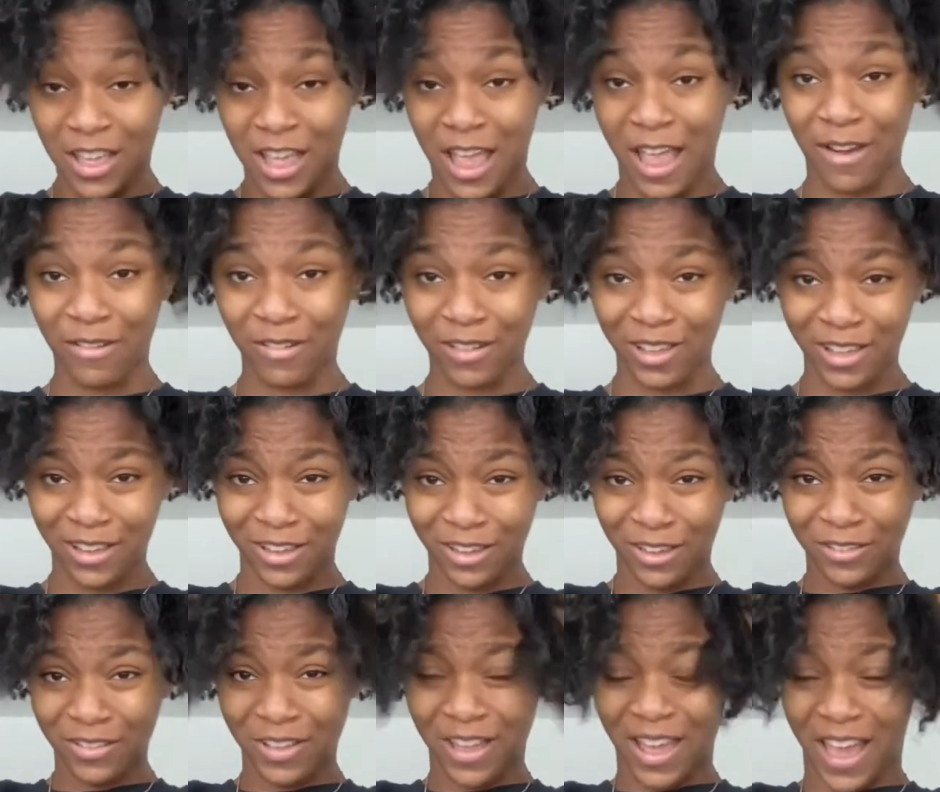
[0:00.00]
And we're like,
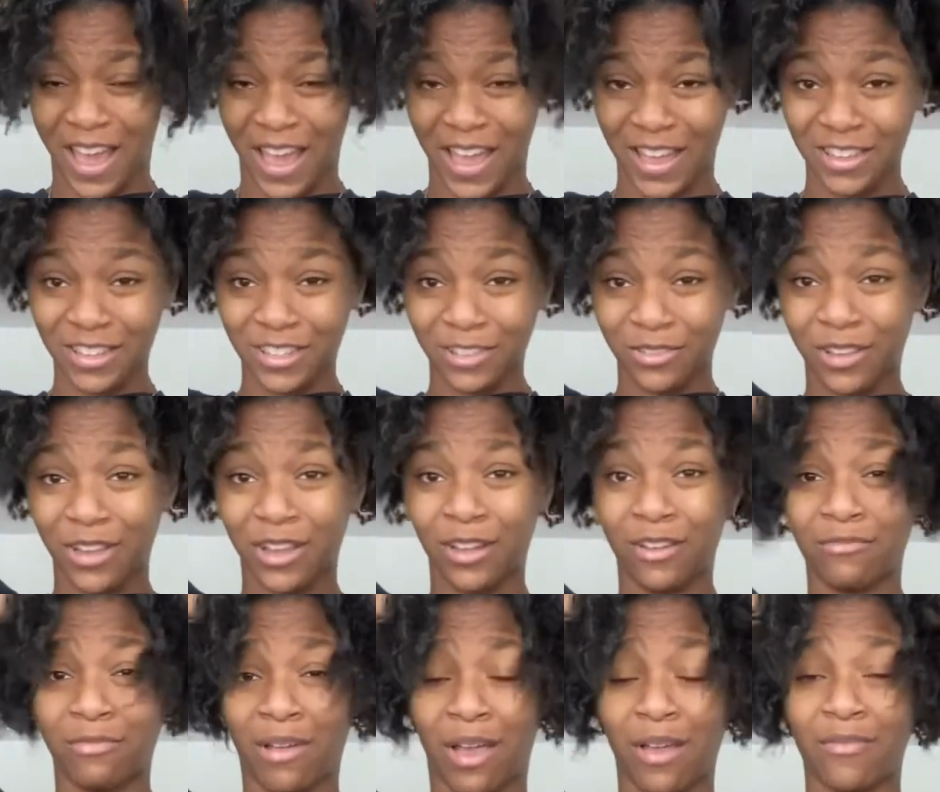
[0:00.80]
okay. So we
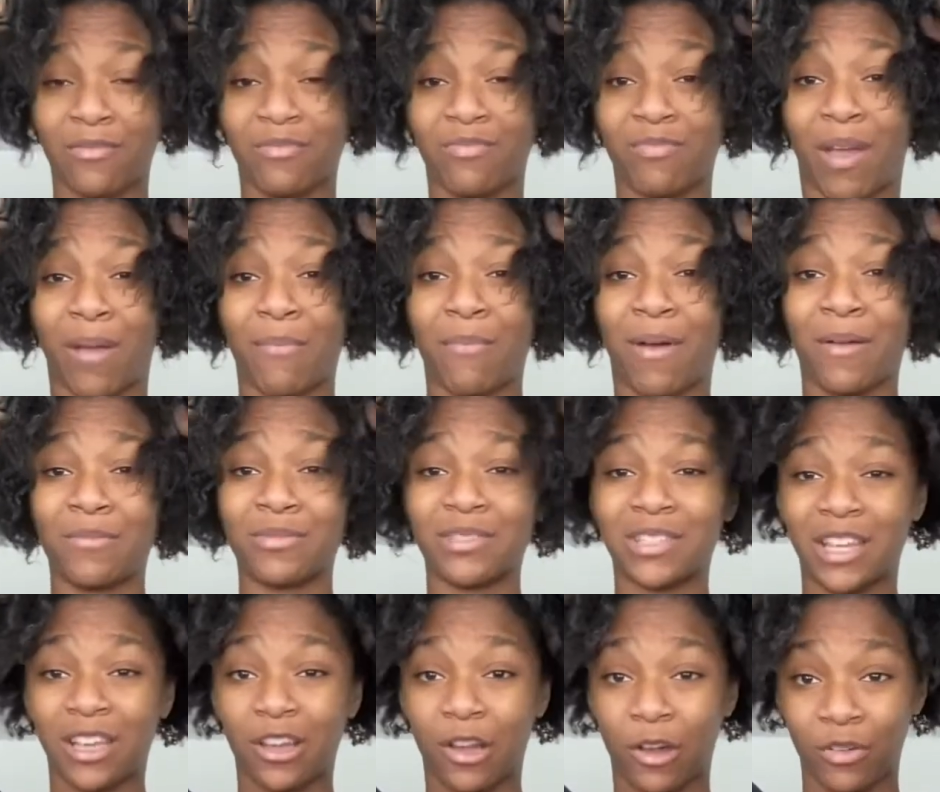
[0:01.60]
go, my
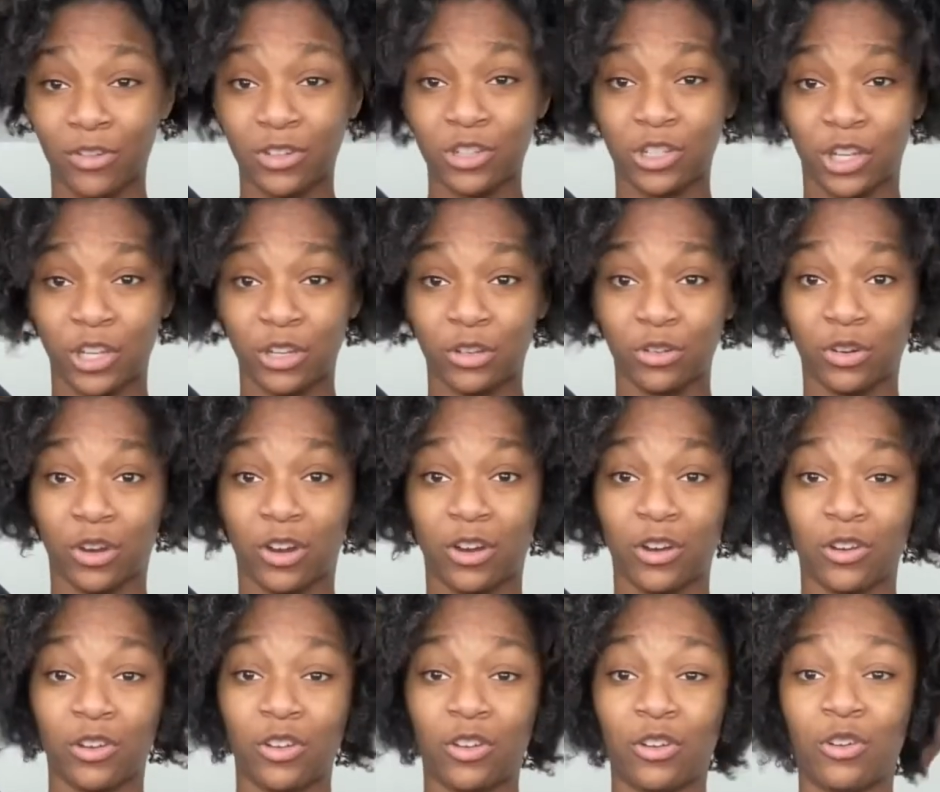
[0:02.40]
mom's like, go into
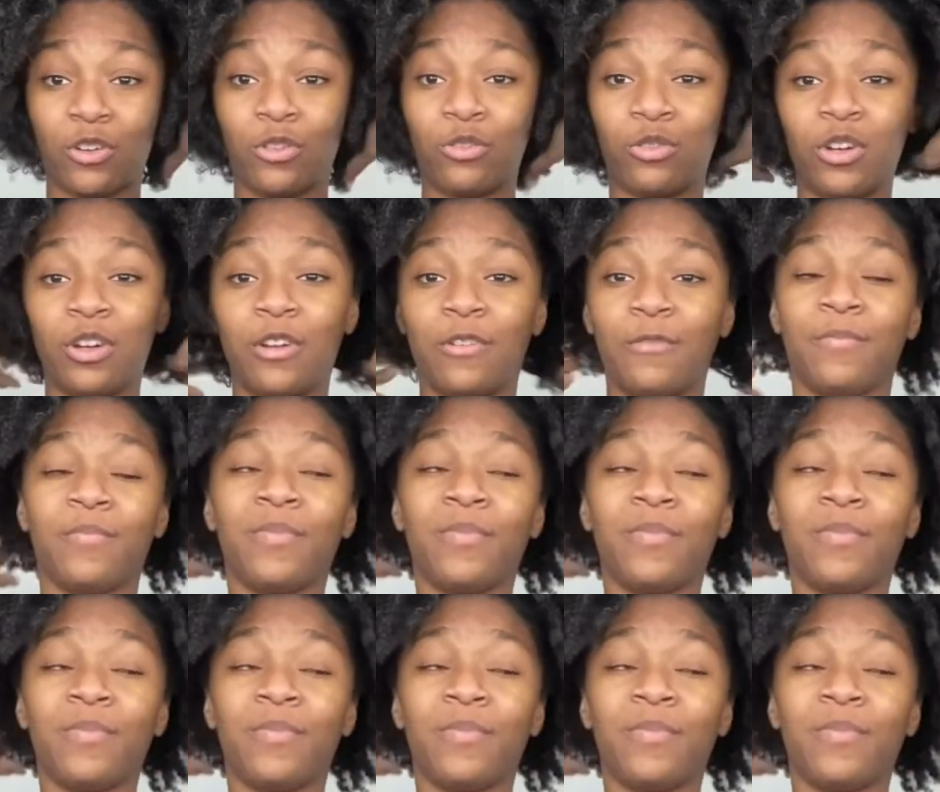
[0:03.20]
our room.